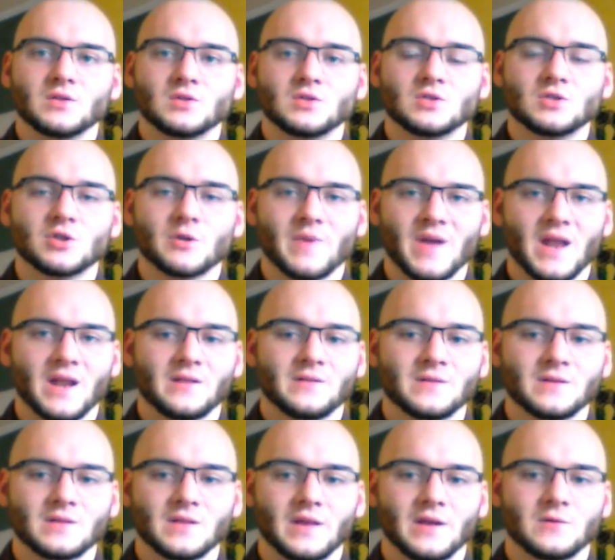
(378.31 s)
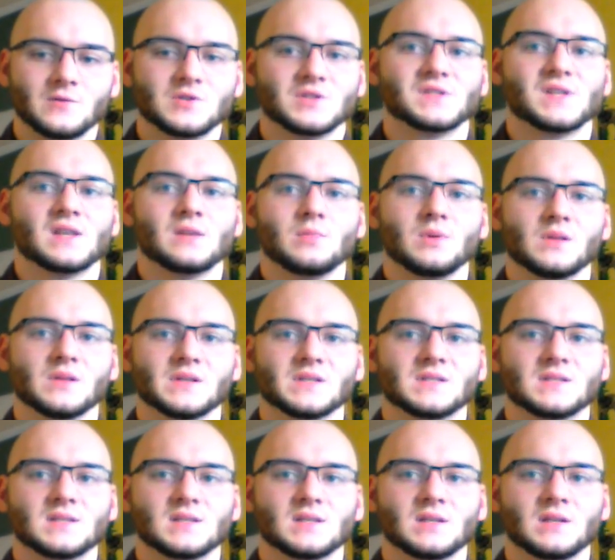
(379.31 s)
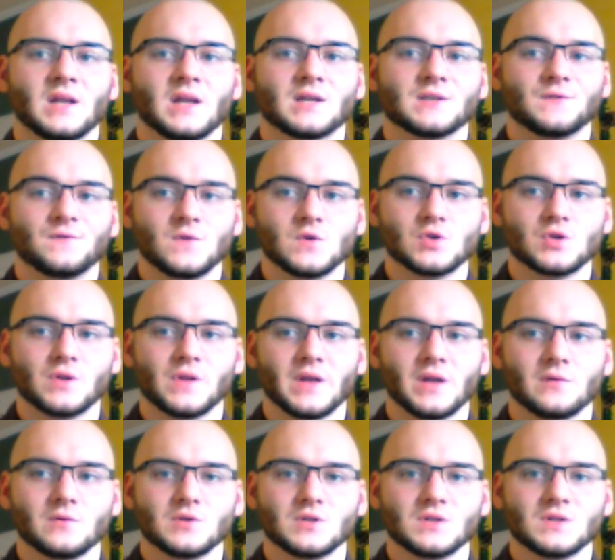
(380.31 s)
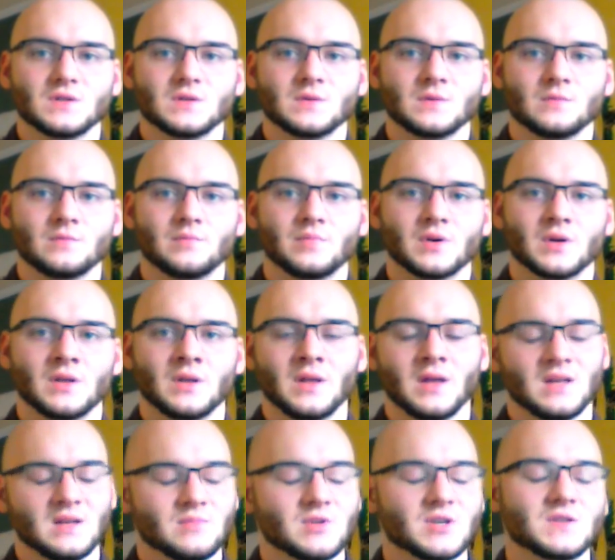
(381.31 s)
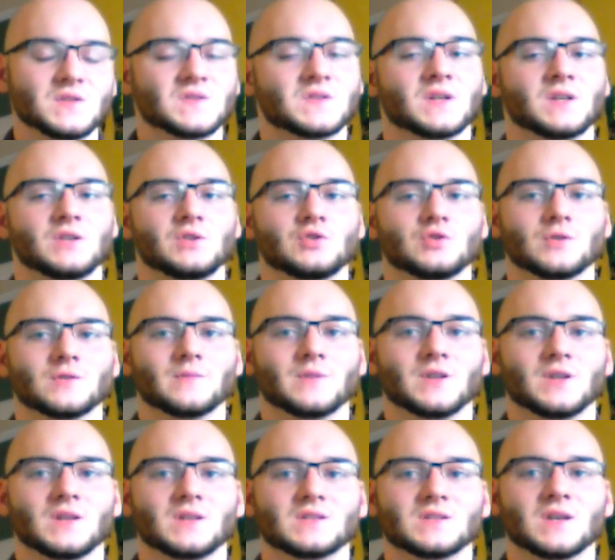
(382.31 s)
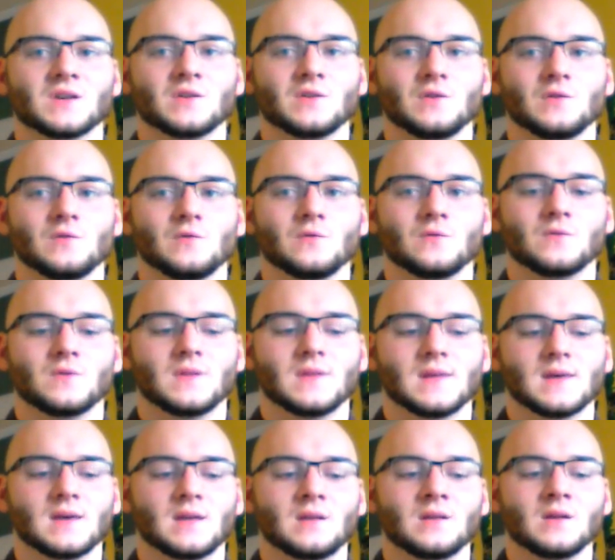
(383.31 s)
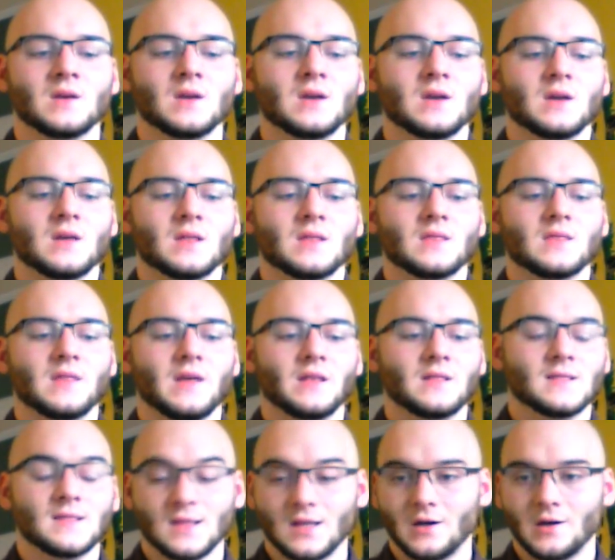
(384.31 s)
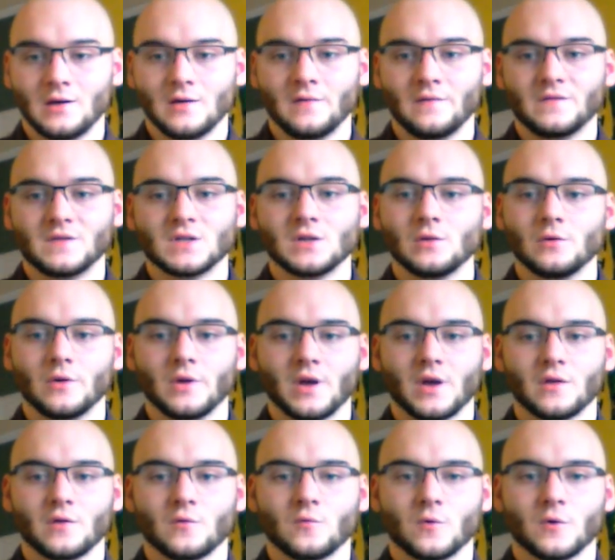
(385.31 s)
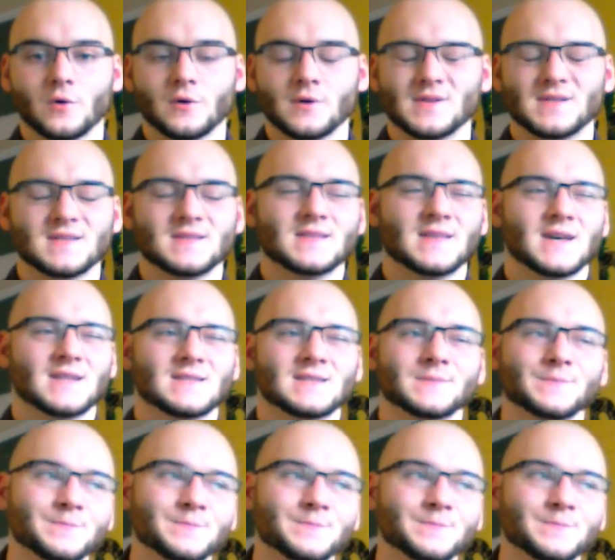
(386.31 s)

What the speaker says: Germanic languages tend to be listed as fusional languages, but anybody who studied German can tell you that they love to glue together words, and that's